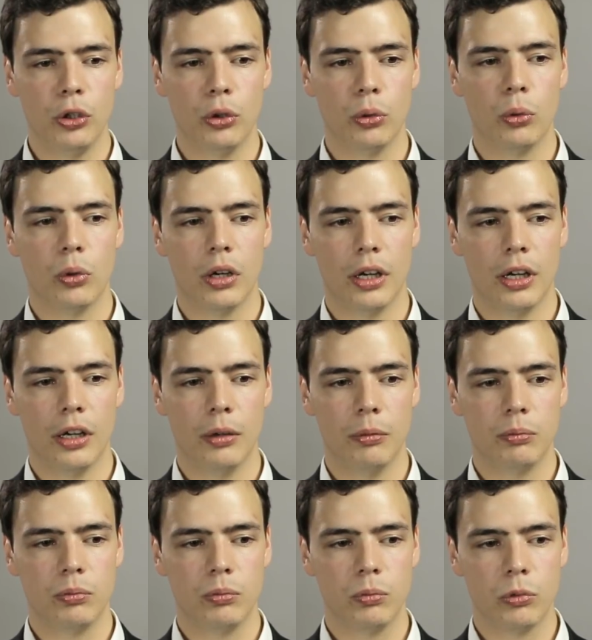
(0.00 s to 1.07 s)
you
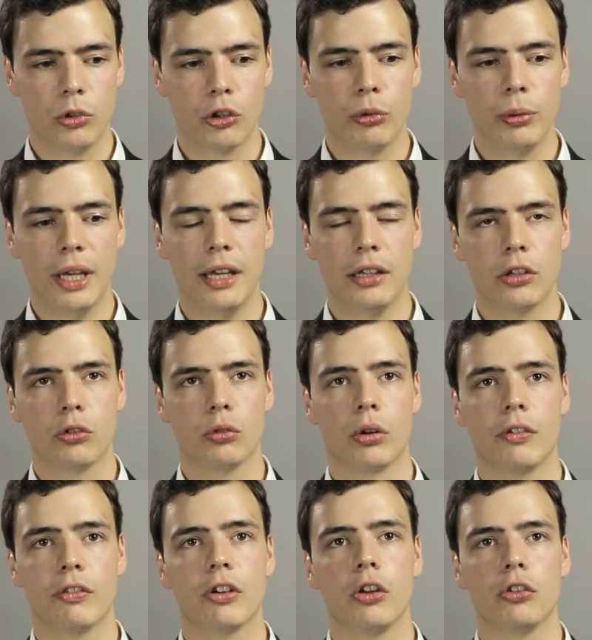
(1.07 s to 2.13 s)
create the
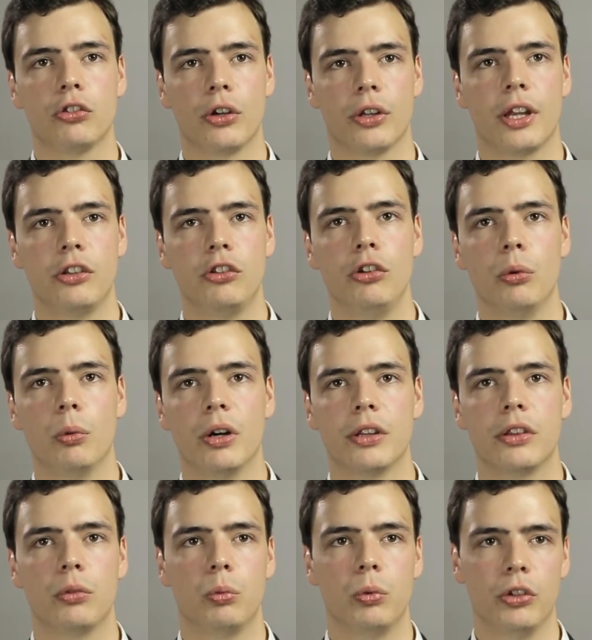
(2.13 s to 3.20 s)
sort of culture that you
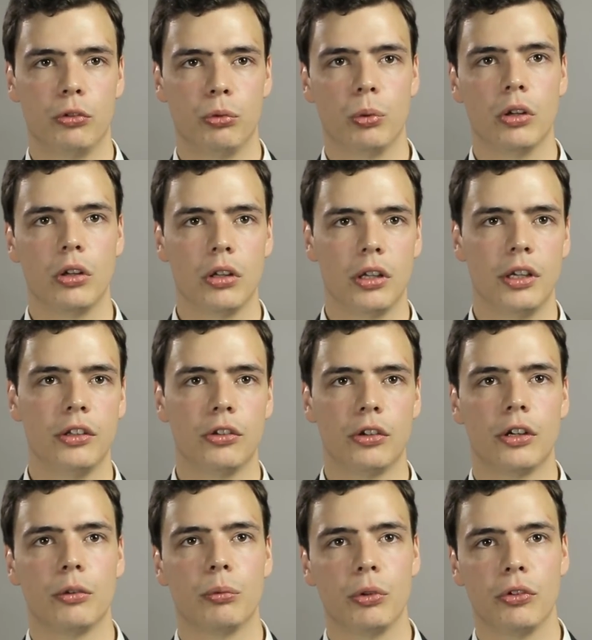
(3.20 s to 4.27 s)
want, which will in
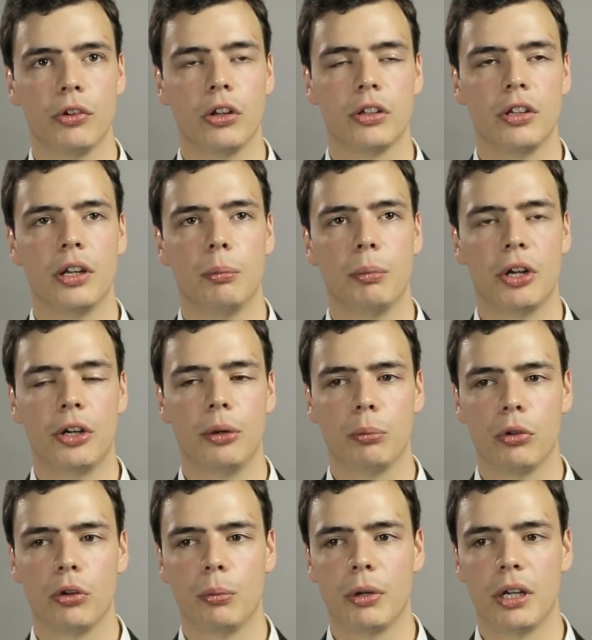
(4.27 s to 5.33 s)
turn result in a better
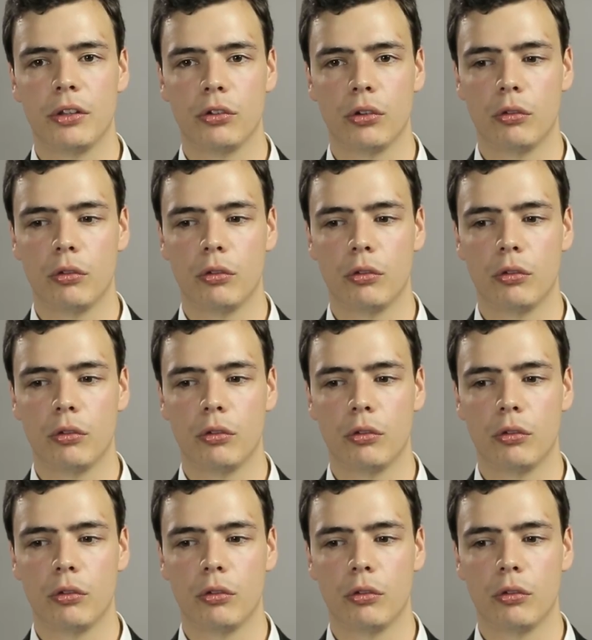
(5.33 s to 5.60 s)
employer brand.